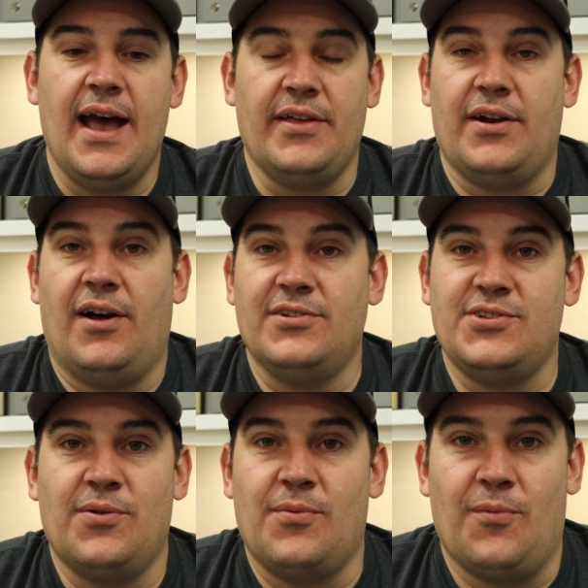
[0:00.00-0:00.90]
And then
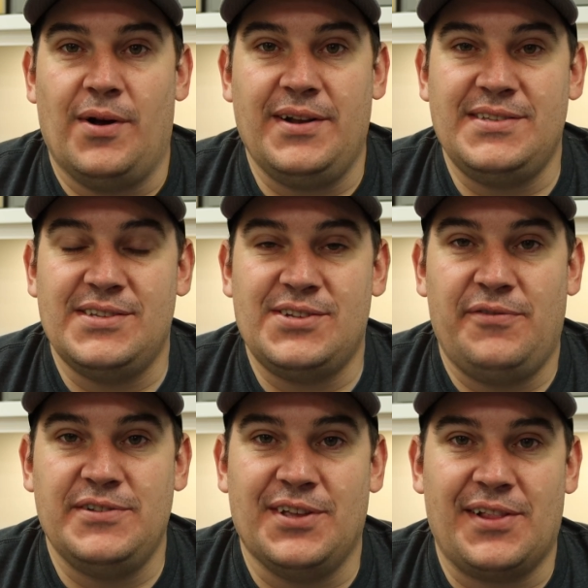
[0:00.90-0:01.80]
also, what does the
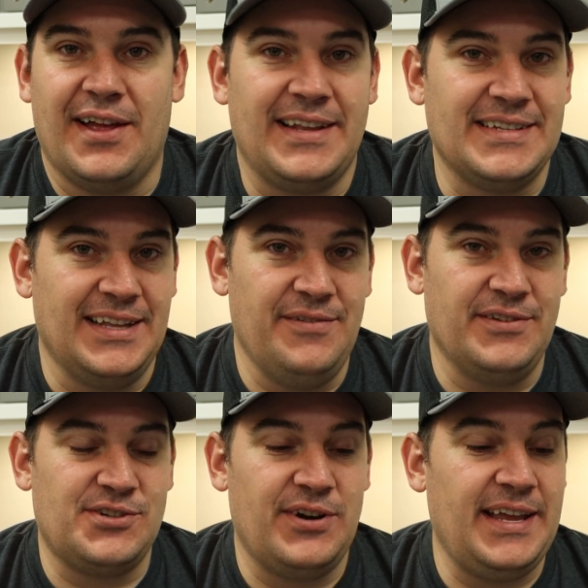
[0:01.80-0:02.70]
surface look like? Does it leave
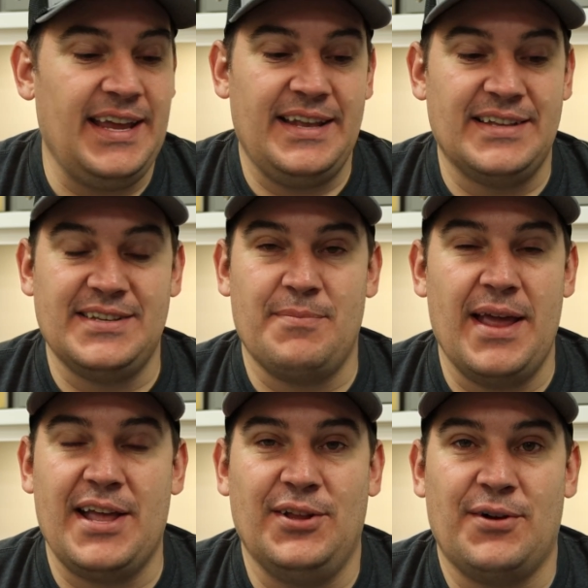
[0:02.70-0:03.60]
it streaky? Does it
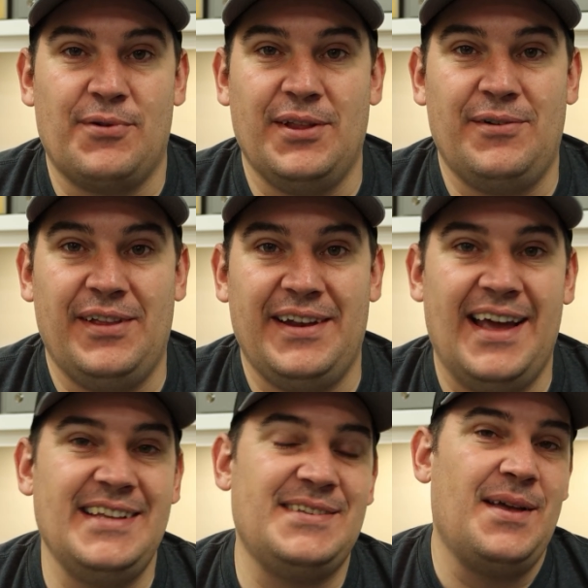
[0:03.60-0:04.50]
make it look really, really
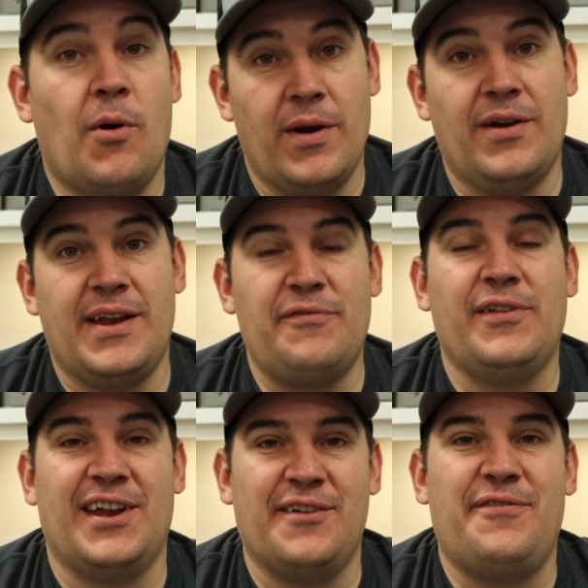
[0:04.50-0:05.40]
nice? But we are
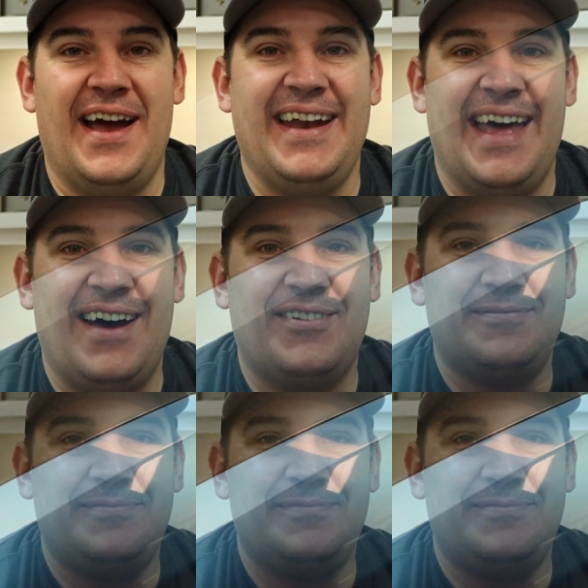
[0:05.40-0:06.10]
definitely going to find out.